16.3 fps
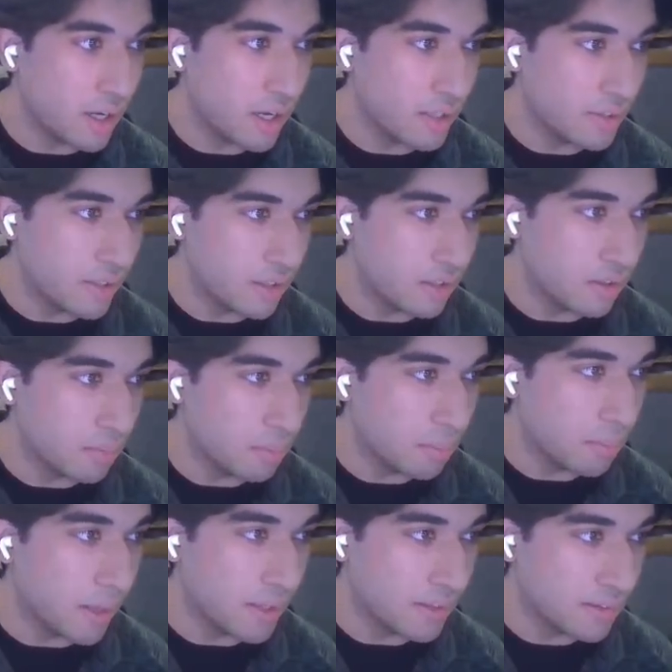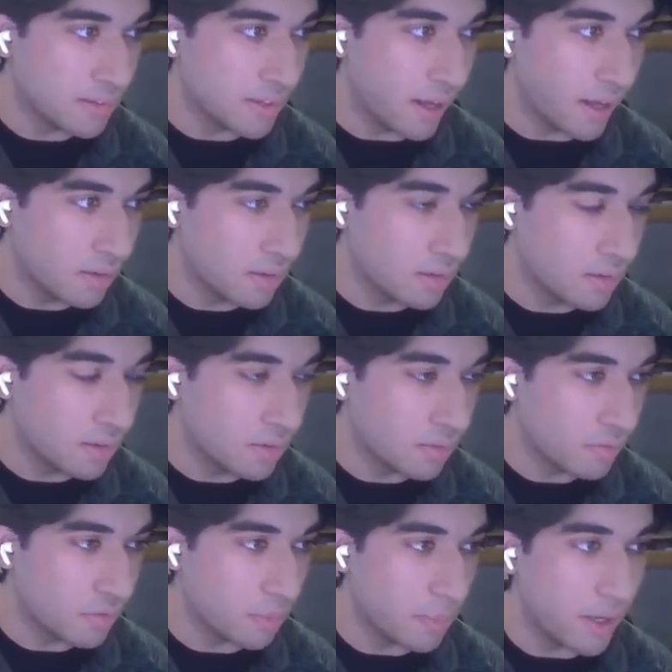and then base that
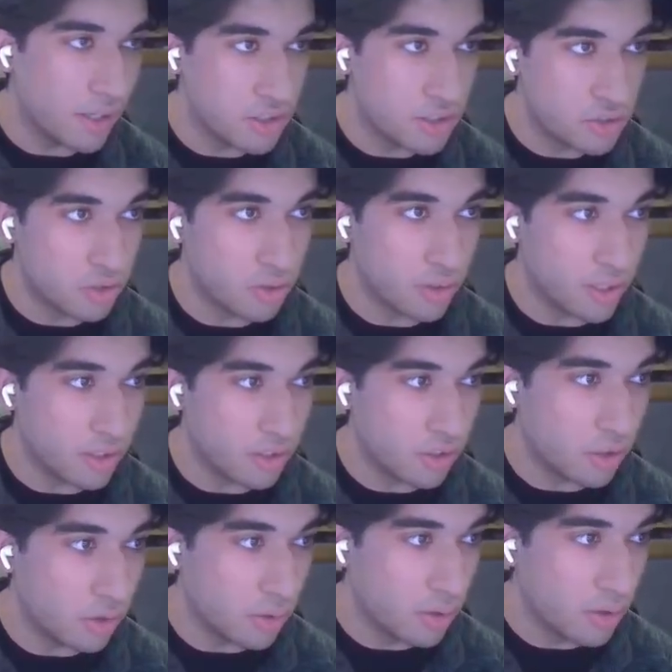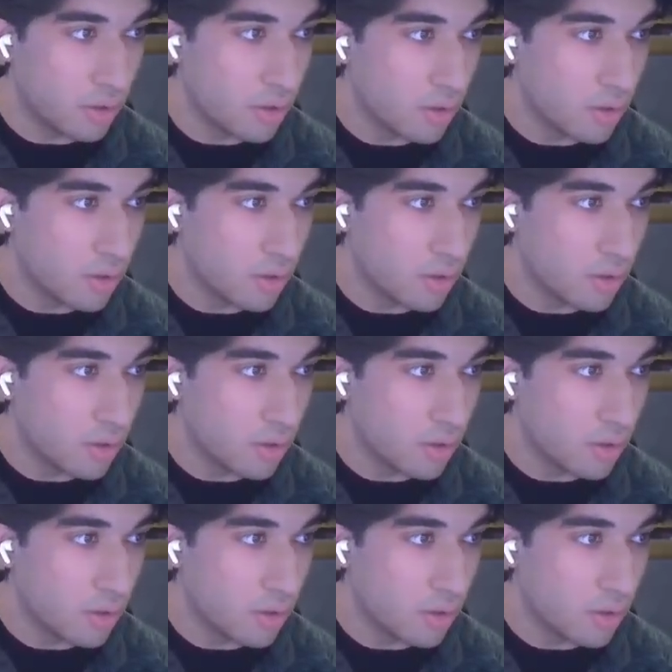for my entry on NQ.